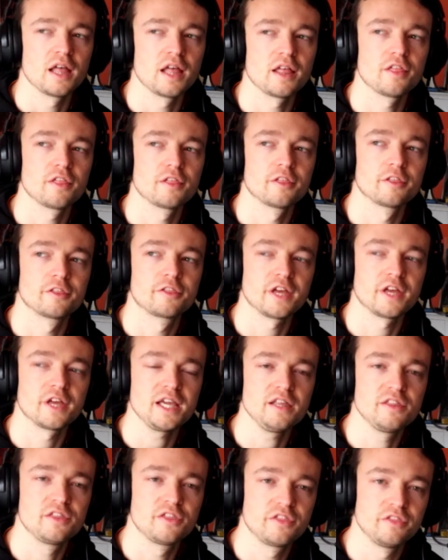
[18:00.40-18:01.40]

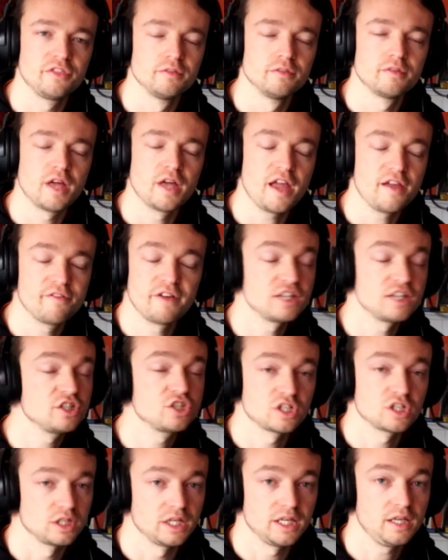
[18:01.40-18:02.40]
they
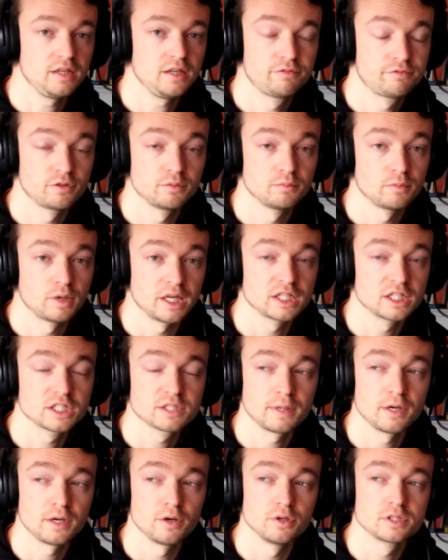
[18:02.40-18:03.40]
eventually, from my
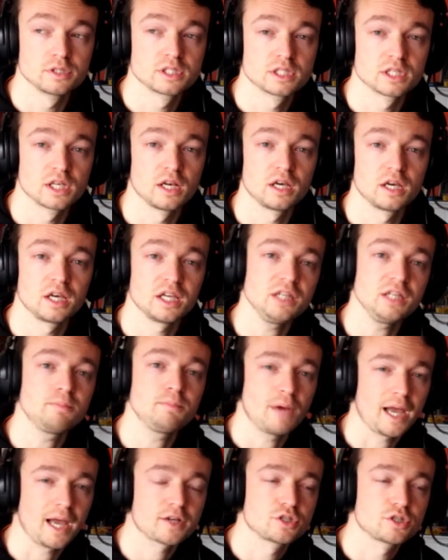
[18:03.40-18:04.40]
experience, lead
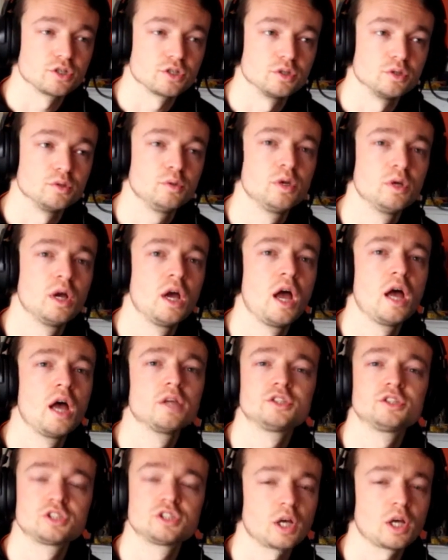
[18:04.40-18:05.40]
back to
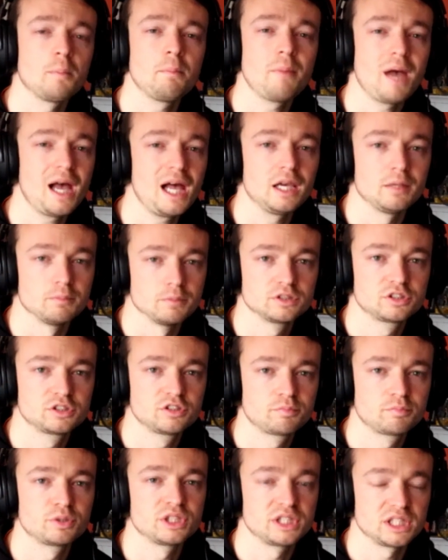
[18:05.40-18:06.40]
some element
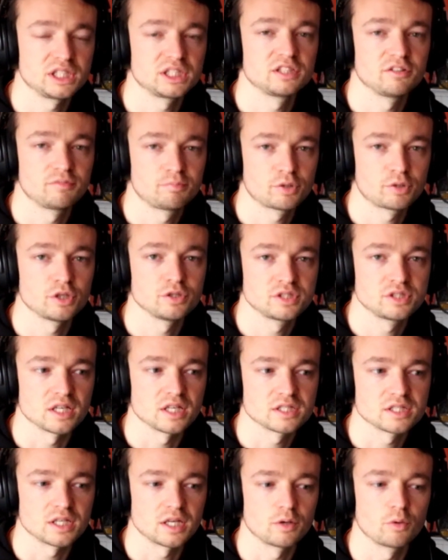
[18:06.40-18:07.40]
of predictive
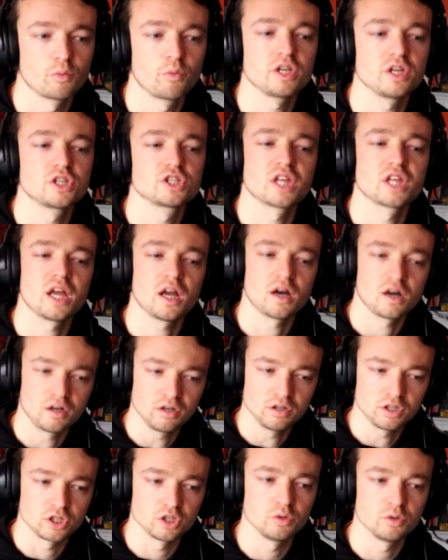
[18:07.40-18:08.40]
processing, which they
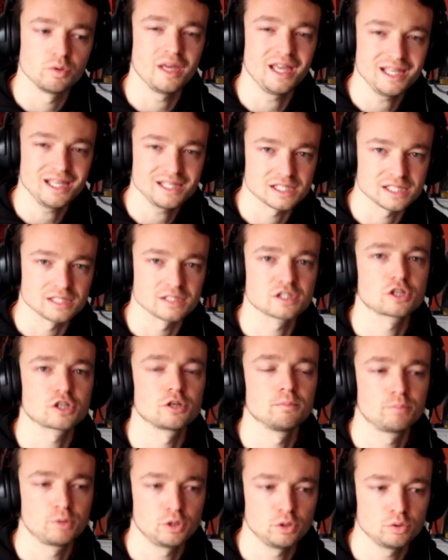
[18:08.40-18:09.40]
argue isn't
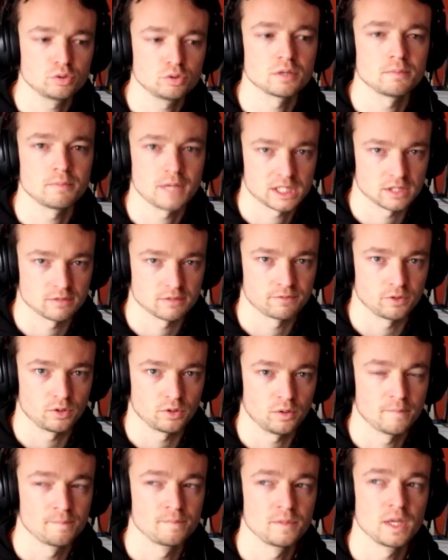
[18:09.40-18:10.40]
computer
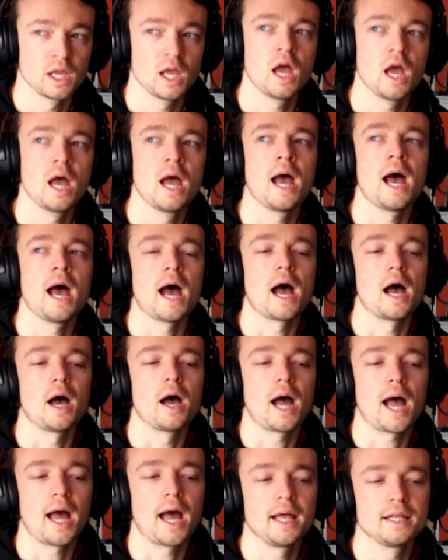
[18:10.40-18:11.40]
metaphor.
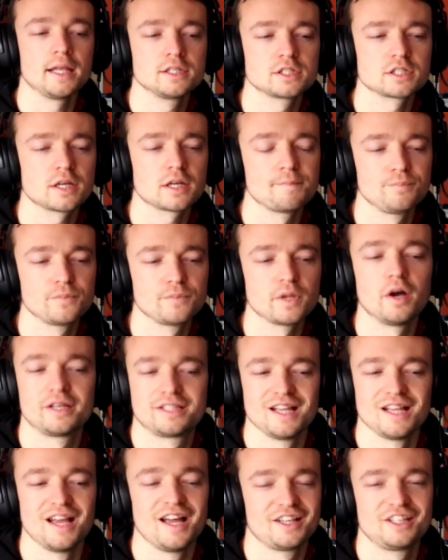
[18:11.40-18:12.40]
And
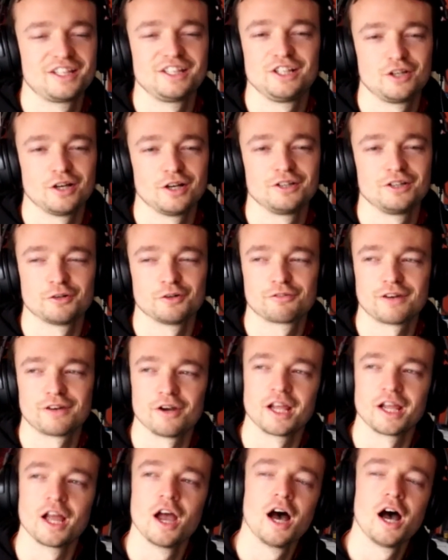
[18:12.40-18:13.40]
you're
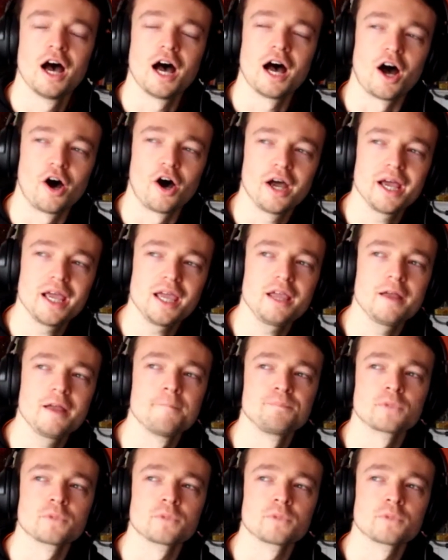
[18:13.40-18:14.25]
frowning. I